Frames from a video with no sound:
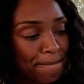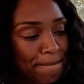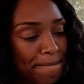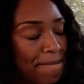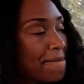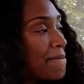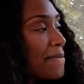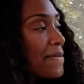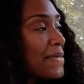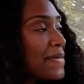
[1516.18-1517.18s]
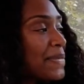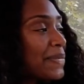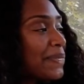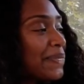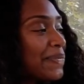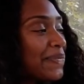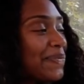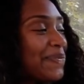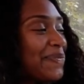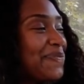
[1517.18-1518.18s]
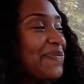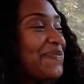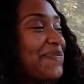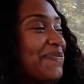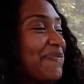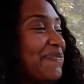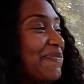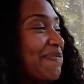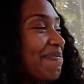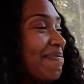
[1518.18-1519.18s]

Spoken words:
The person shown says nothing.